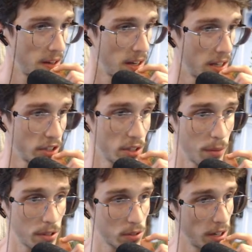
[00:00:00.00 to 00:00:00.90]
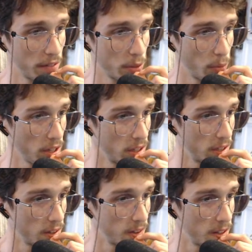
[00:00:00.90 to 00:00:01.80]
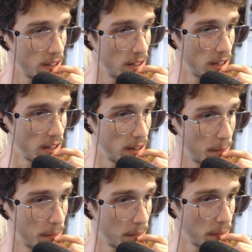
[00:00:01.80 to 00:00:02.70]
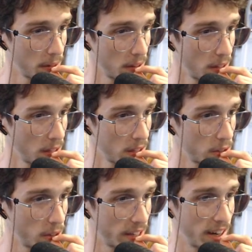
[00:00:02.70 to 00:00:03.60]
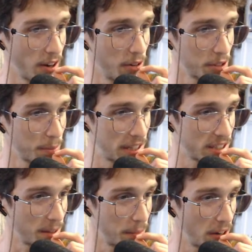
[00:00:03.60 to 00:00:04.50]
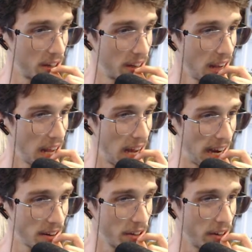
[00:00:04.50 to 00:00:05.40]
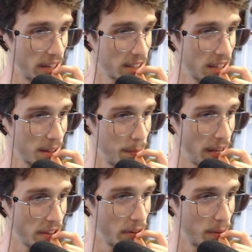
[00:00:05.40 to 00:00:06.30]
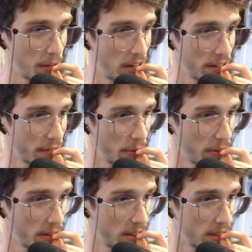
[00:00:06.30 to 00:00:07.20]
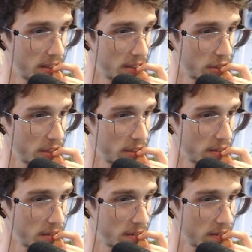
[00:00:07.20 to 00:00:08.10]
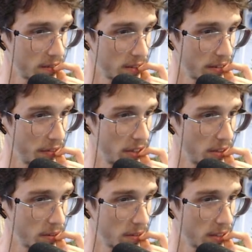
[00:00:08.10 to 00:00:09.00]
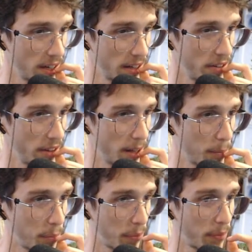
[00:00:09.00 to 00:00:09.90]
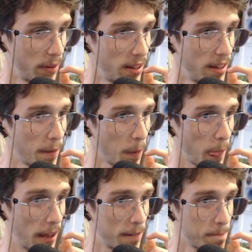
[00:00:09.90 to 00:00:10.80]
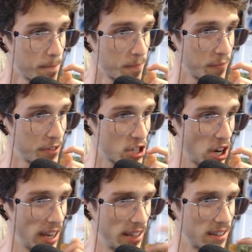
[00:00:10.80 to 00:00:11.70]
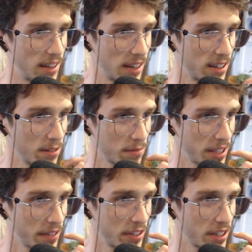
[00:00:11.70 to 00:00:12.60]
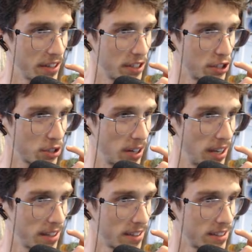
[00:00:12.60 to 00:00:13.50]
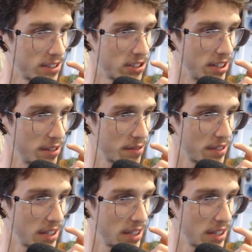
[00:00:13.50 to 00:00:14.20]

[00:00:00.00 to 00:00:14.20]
You can post whatever you want. Do I get owned by some mod? I don't know. I could like make you a mod if you want. I shouldn't know how to do that. Pff. Try it. I don't know. Give it a try. See if